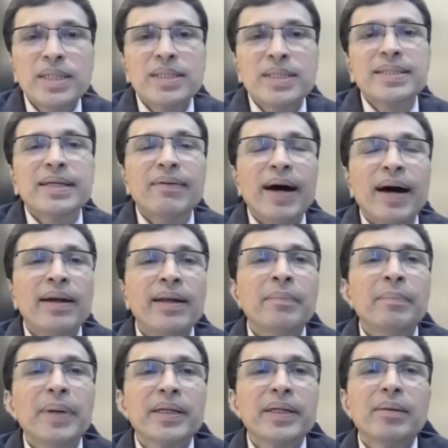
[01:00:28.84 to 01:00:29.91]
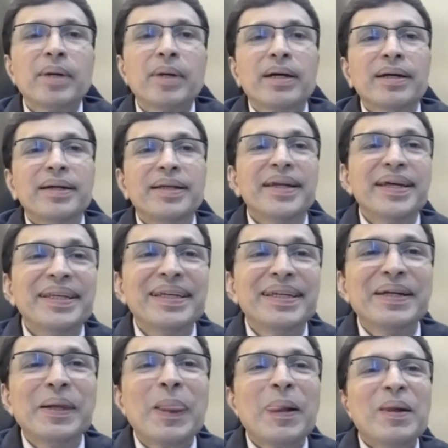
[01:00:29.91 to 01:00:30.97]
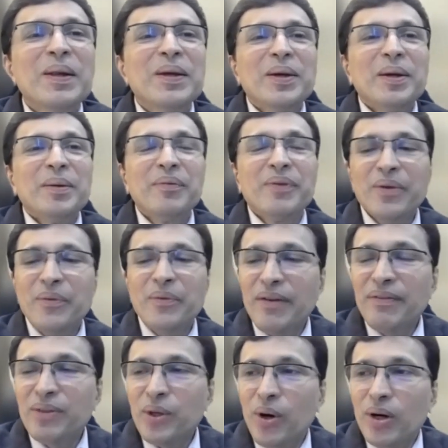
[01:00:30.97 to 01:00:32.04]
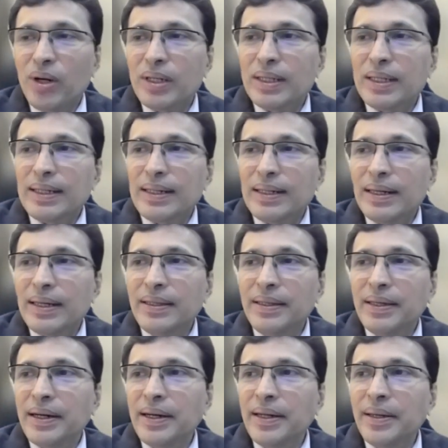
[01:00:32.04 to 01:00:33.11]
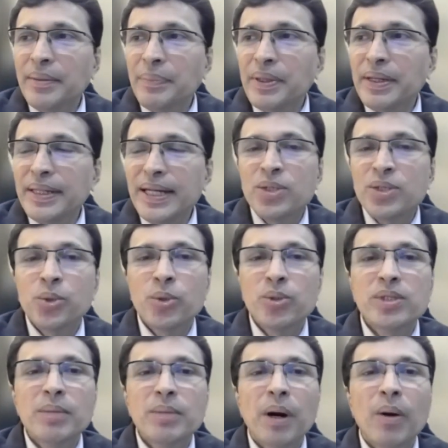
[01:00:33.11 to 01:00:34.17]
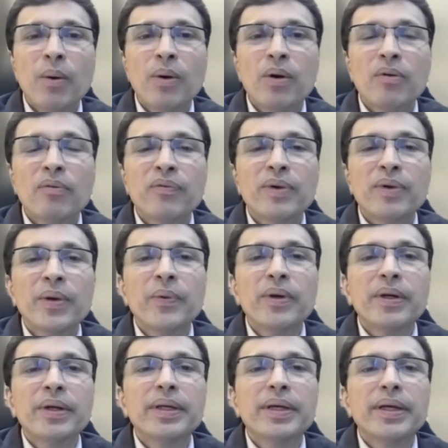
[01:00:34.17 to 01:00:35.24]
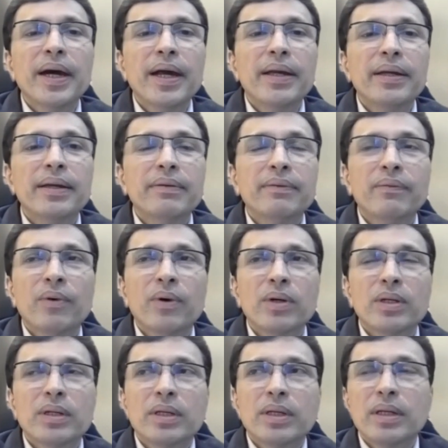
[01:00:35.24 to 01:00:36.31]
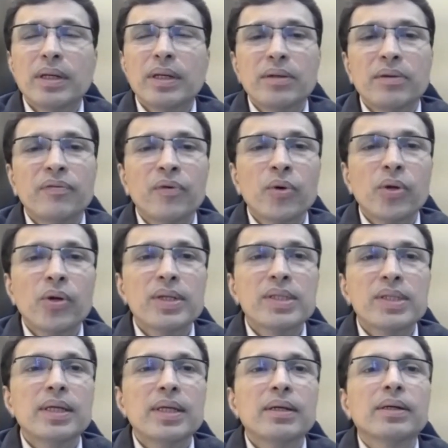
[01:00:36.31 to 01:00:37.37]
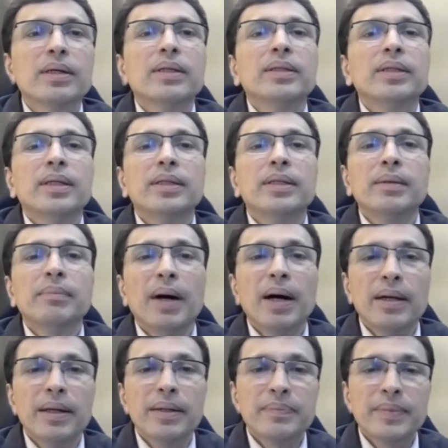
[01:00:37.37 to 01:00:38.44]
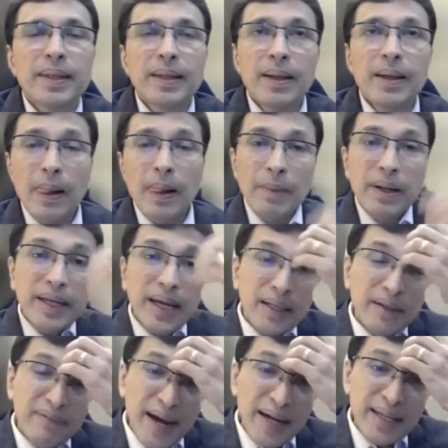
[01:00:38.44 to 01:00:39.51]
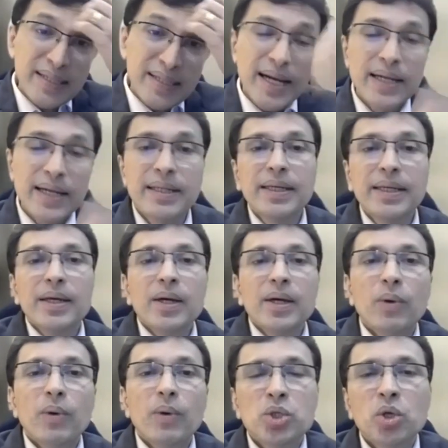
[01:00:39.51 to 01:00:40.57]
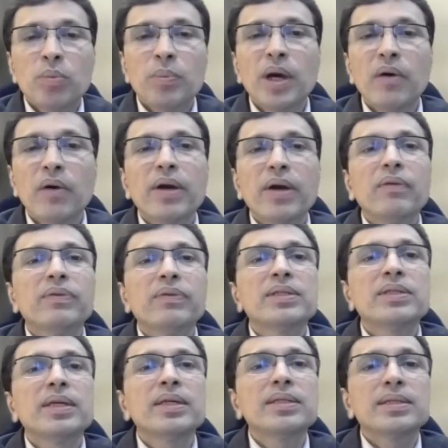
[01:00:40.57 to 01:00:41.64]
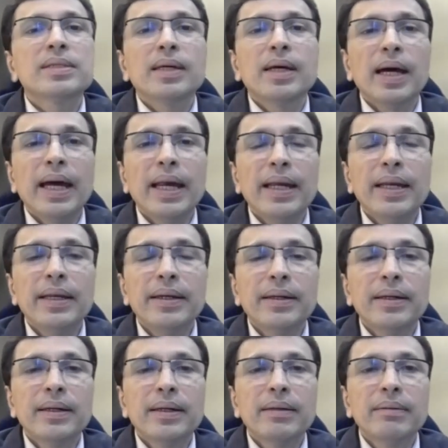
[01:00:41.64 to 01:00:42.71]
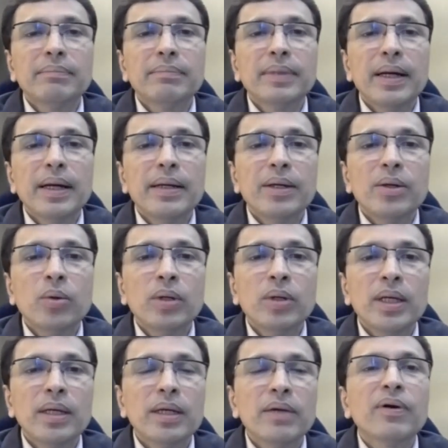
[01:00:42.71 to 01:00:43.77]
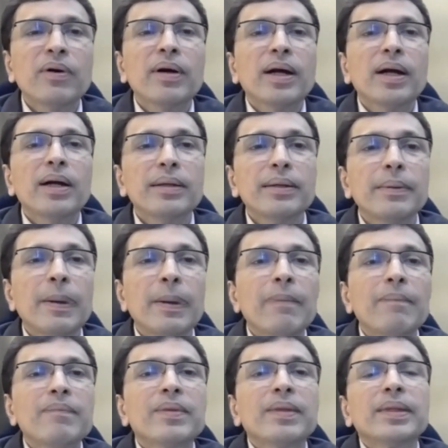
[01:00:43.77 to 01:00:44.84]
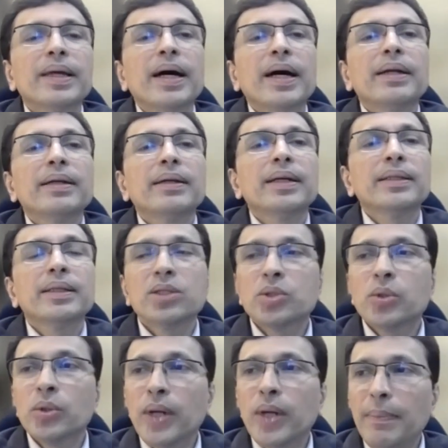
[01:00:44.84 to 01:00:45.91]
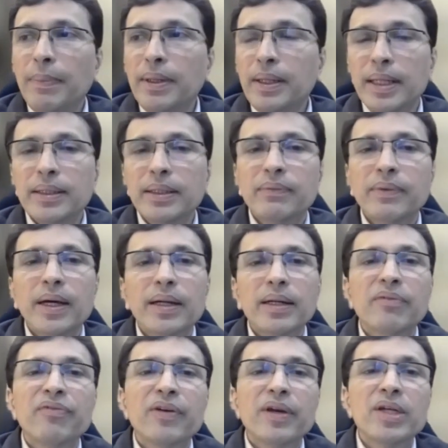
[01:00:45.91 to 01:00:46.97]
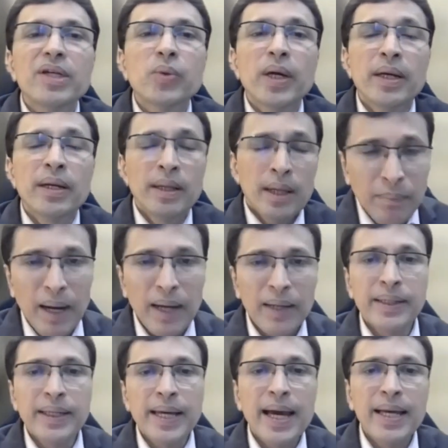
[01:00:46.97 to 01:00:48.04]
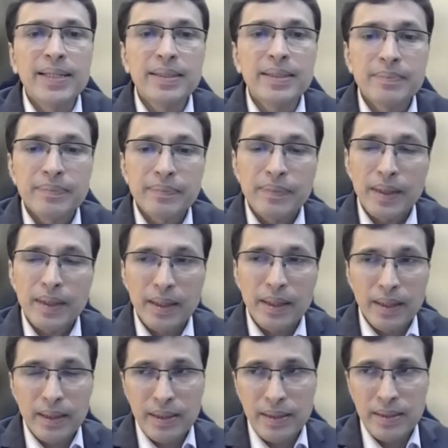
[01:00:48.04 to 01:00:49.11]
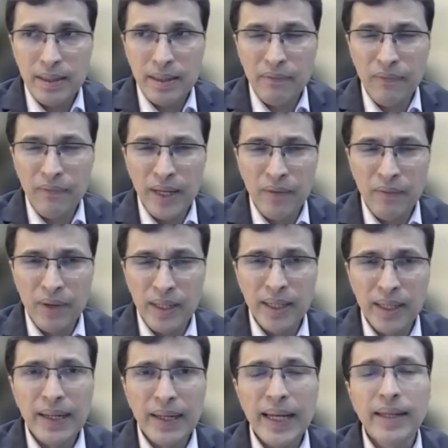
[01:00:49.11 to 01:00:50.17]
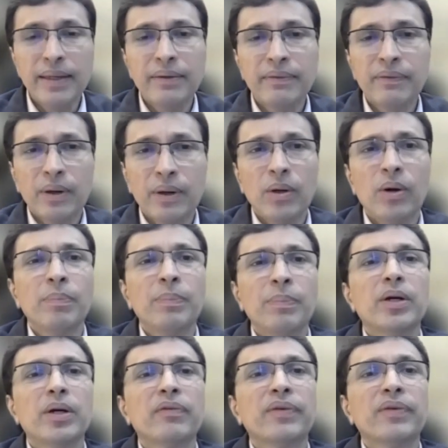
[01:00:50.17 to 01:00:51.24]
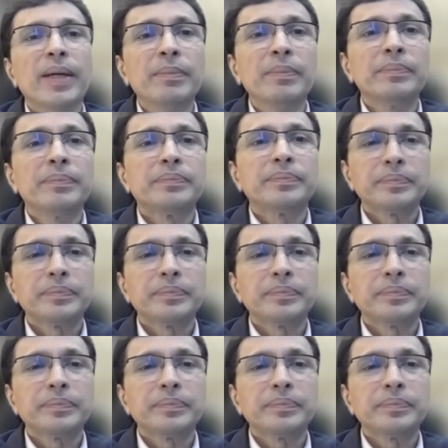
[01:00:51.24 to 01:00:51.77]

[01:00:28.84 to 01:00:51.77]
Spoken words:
these things have hardly impacted our markets, right? One would have thought in the earlier period, that shows the power of liquidity and what euphoria you are seeing in the market. But yeah, the fact is that one should be aware of these things and don't take it for granted that nothing is going to happen. I think we are in a phase where the market has seen a very vertical rally for a long period of time.